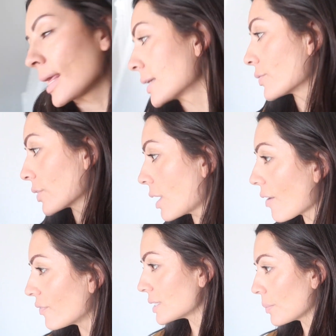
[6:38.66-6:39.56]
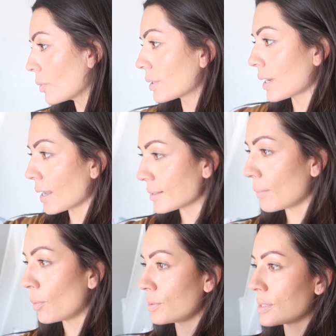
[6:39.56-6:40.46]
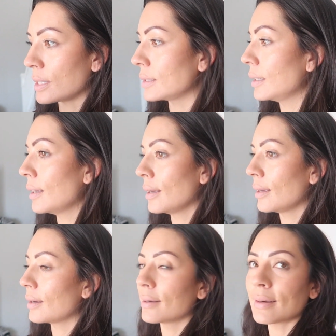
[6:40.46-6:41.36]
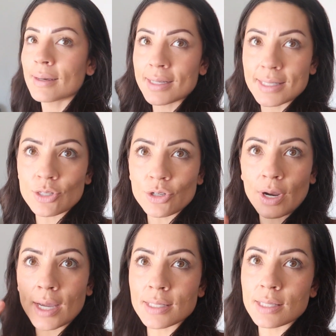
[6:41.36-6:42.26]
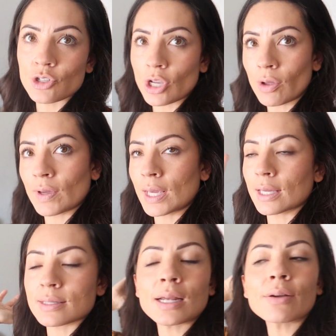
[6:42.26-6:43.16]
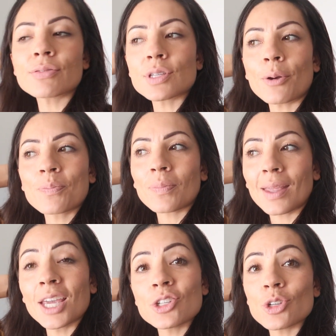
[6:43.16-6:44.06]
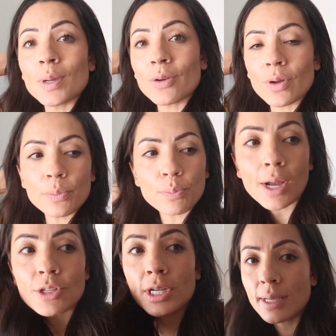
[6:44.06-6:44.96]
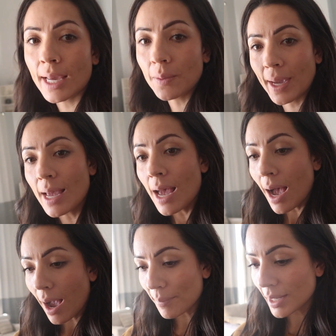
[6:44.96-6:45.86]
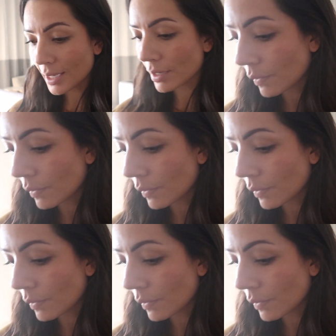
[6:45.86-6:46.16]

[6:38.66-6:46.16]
like a different coffee table and end tables and accessorize the shelving and stuff. So it should be a fun project. Anyway, I'm gonna get